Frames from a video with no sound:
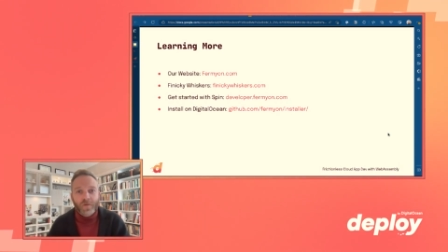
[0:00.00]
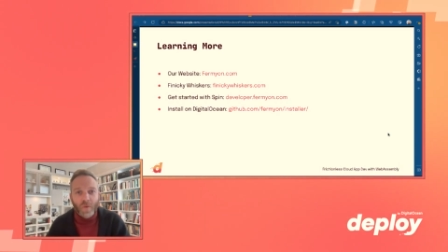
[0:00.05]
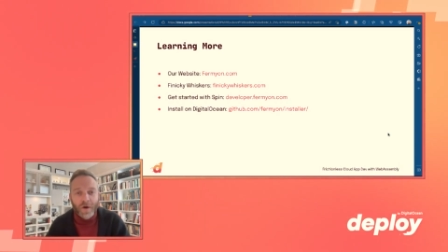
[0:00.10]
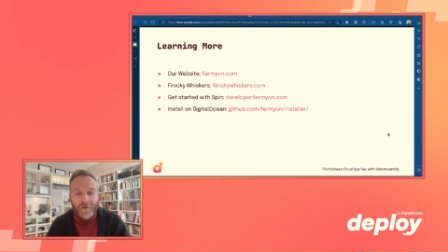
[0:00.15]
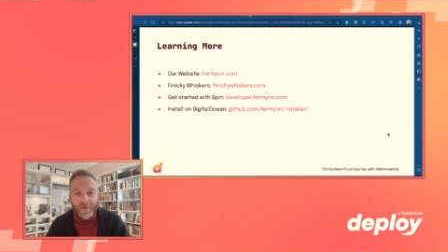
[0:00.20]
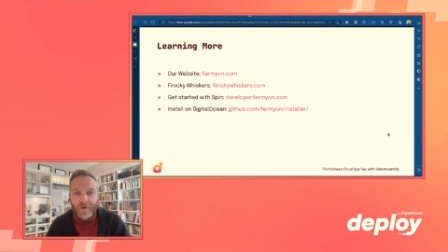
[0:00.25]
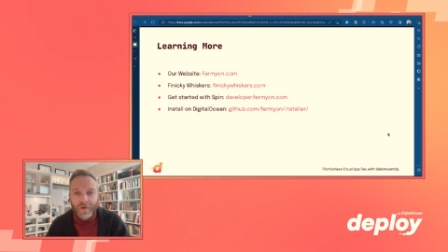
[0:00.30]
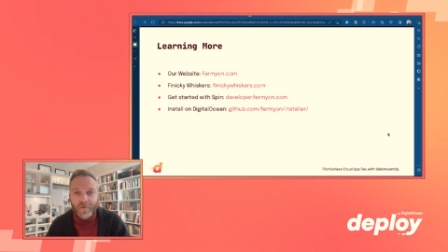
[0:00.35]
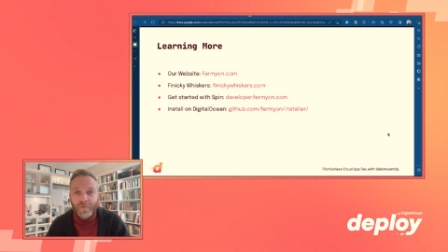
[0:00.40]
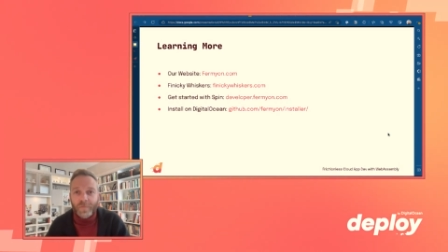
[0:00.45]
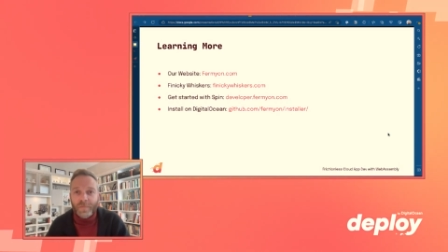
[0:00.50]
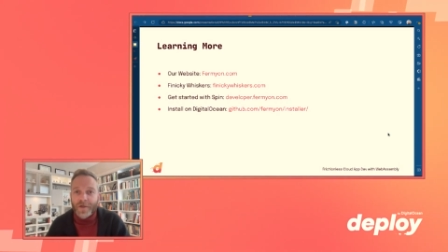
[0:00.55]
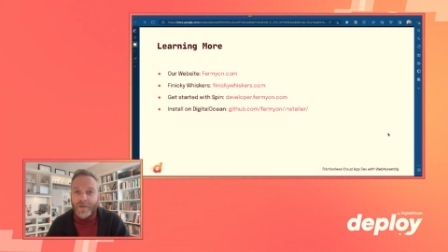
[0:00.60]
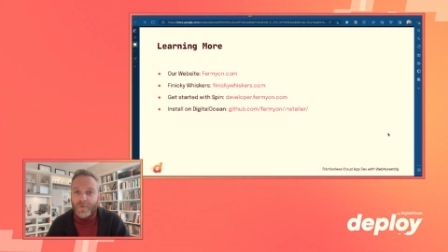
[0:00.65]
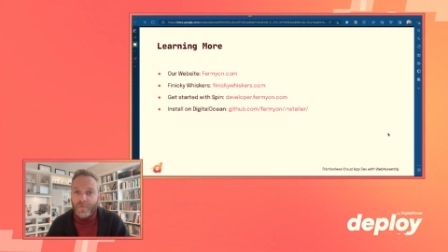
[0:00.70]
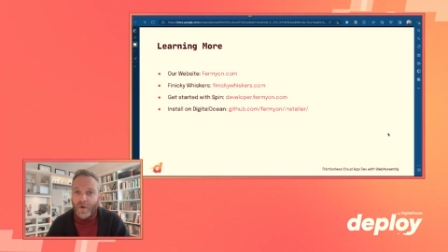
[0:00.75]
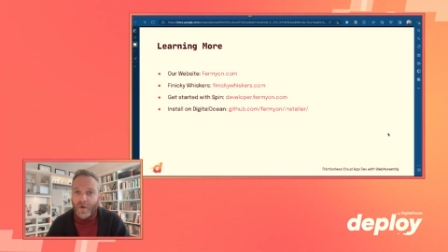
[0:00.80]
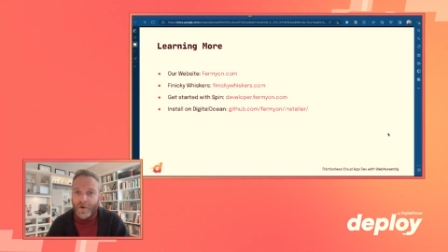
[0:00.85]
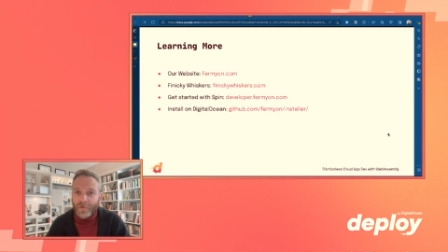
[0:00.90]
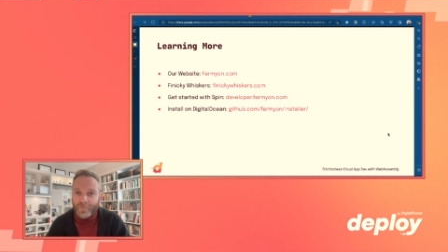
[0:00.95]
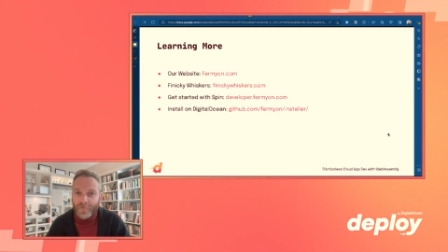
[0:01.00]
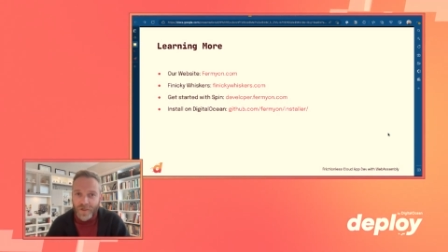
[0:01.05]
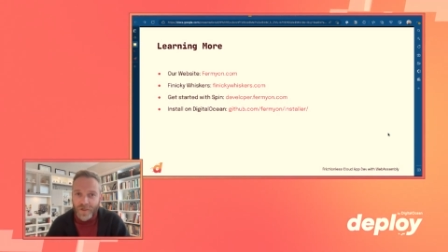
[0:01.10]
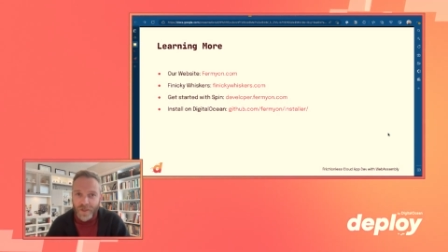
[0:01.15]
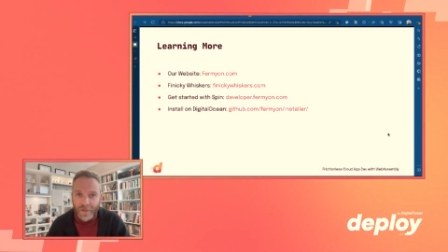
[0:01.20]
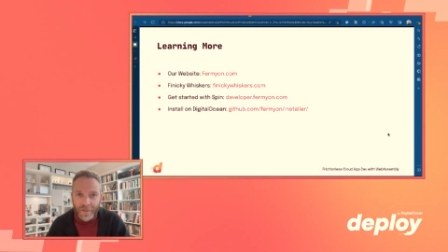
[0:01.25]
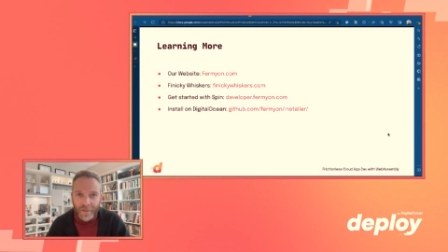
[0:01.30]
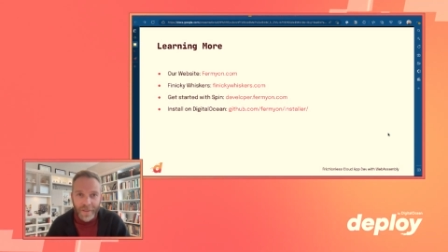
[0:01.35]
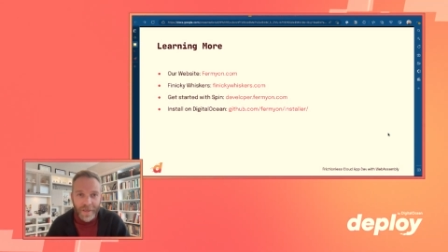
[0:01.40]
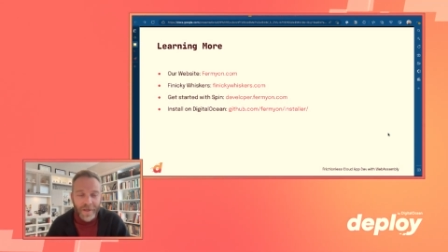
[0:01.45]
workloads much more
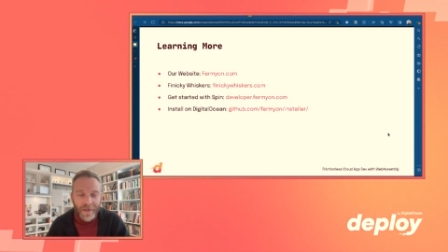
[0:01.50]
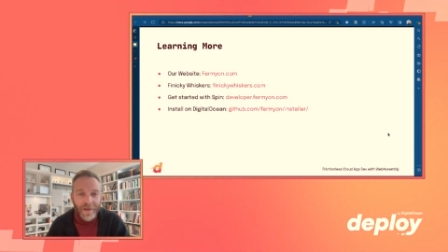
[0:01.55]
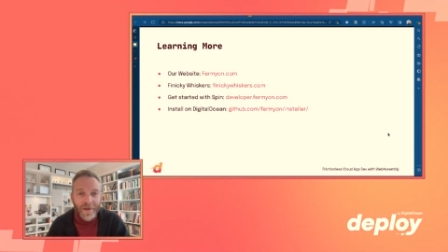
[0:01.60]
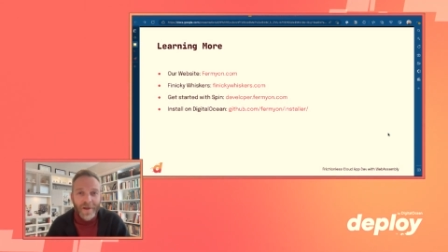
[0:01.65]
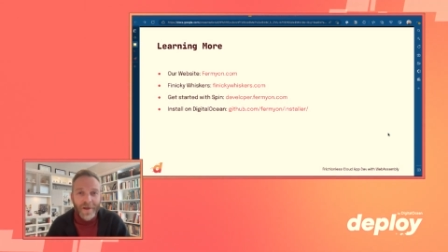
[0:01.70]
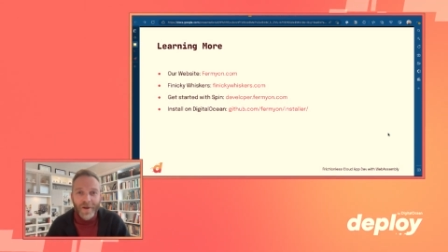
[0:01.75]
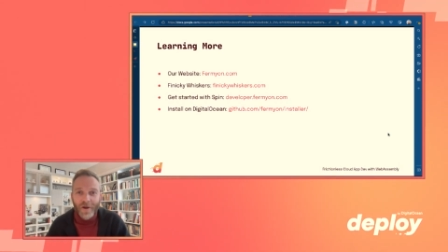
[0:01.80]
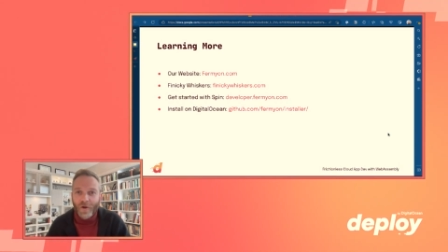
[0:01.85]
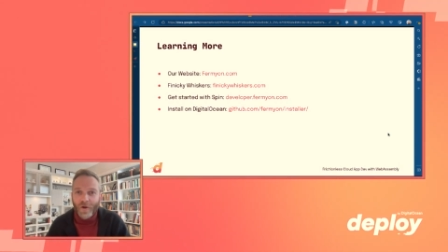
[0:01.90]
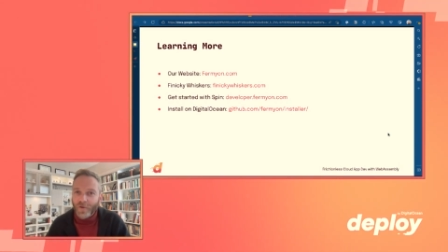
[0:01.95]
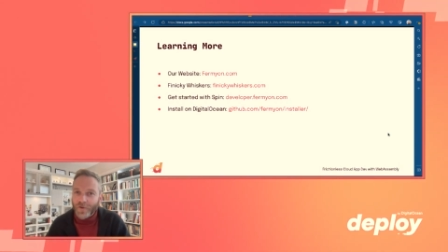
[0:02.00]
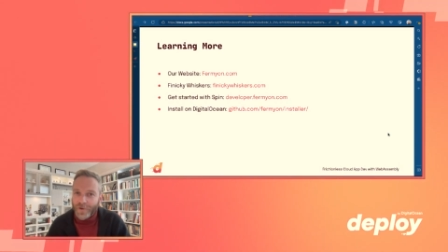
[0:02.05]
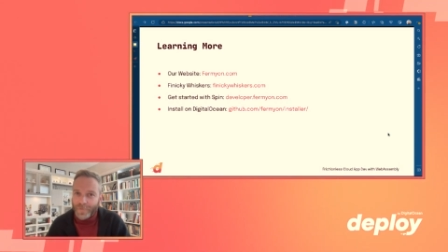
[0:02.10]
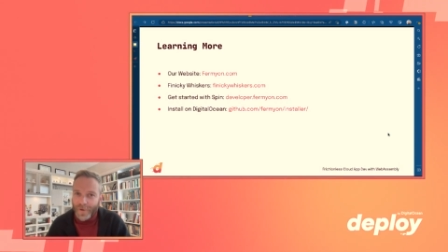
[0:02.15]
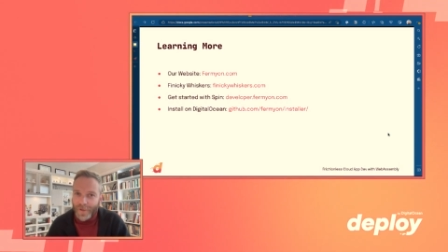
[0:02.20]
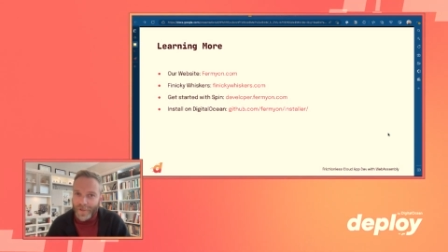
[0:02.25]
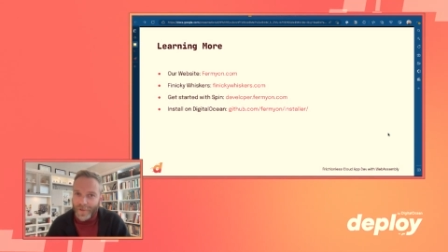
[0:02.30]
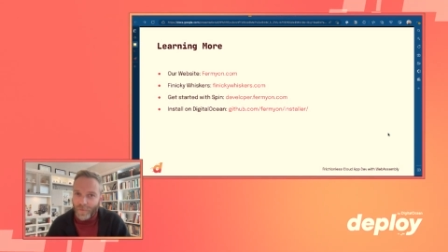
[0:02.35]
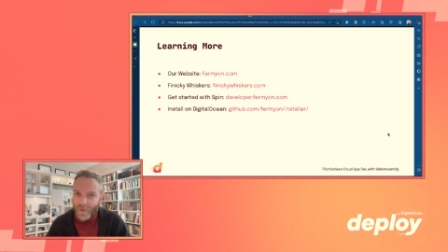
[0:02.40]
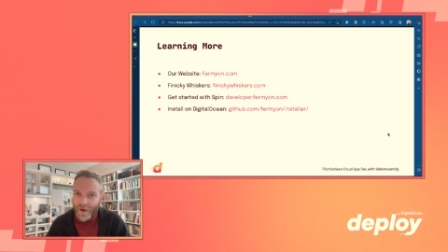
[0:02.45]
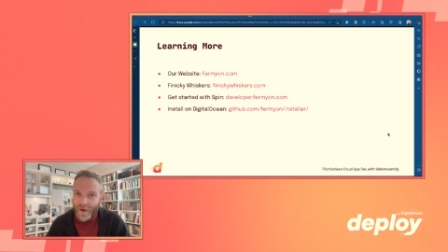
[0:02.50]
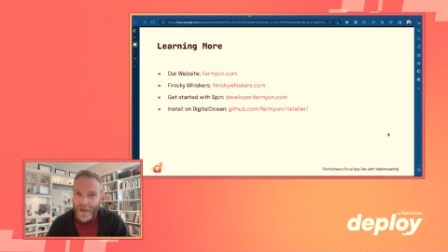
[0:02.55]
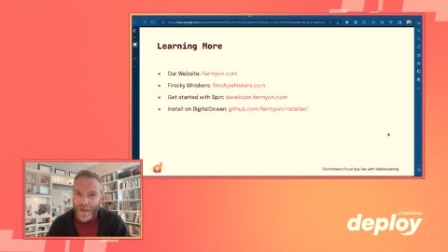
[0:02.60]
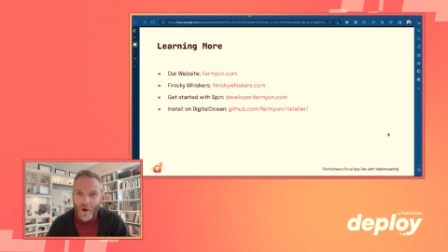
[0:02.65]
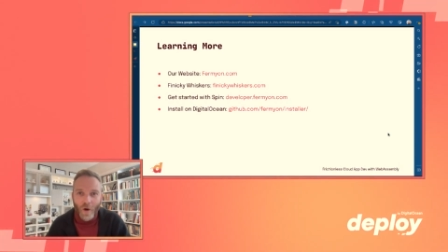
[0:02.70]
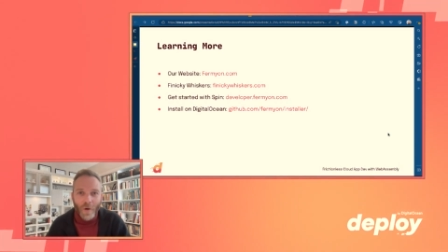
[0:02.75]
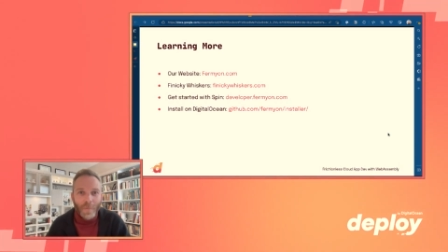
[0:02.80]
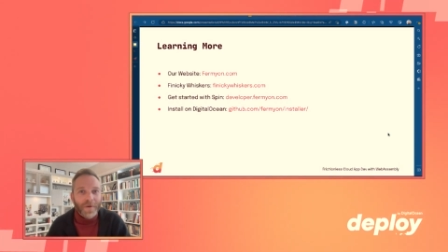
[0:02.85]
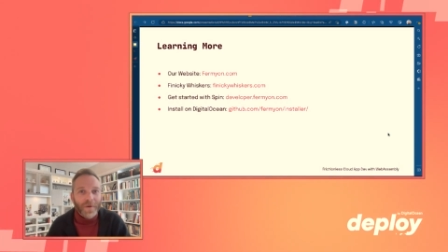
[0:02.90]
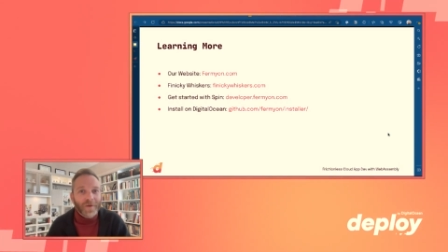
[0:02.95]
efficiently. Ultimately, what I
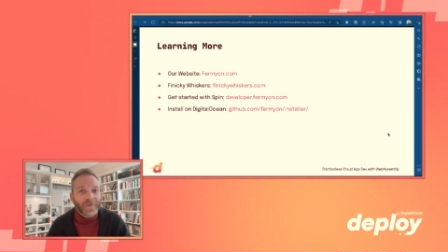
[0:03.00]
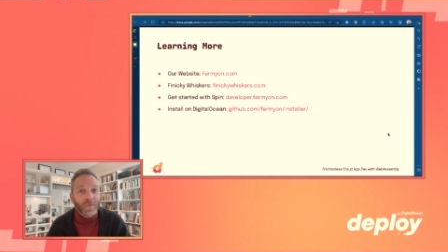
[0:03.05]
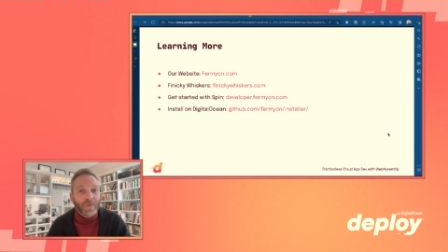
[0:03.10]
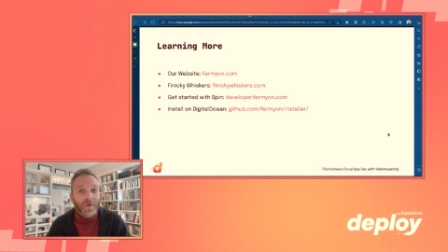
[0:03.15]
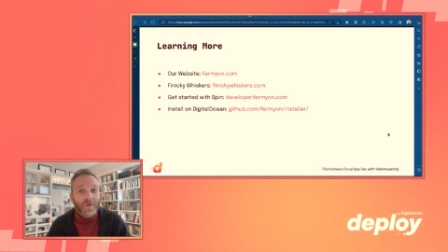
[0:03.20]
hope is that we